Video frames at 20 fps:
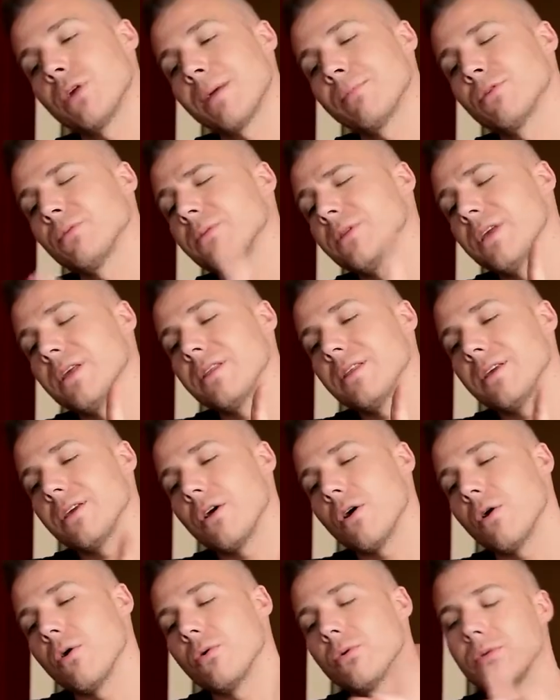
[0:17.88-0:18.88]
Probably
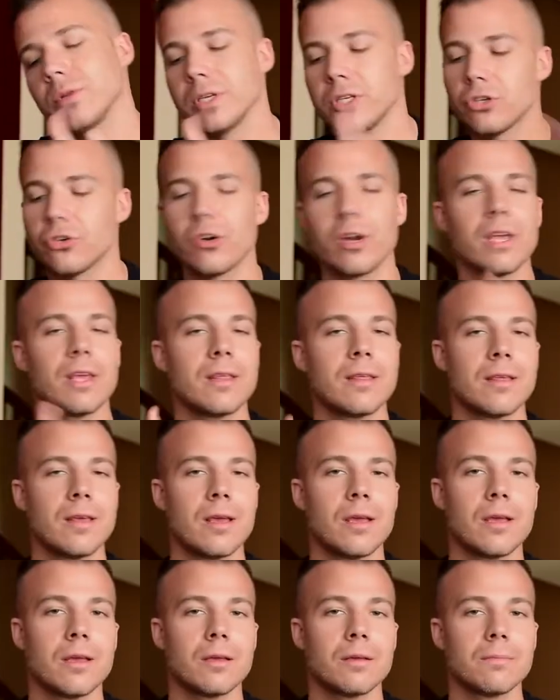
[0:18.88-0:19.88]
the only tricky
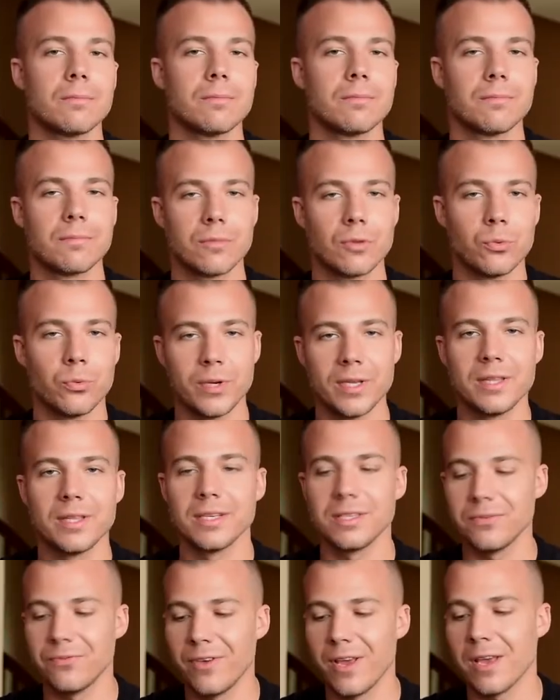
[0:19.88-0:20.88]
thing with
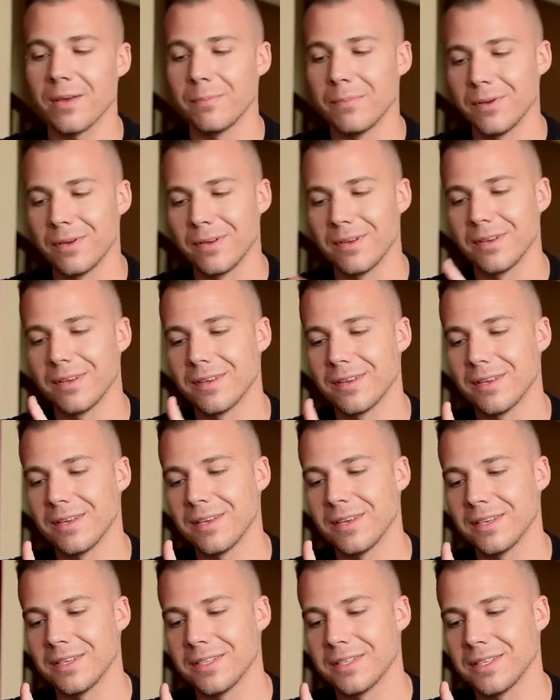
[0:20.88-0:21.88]
this vape
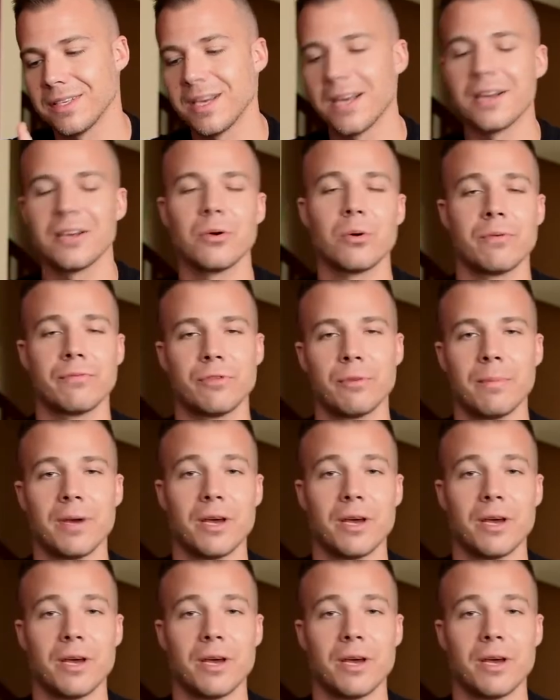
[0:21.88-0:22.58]
is getting off the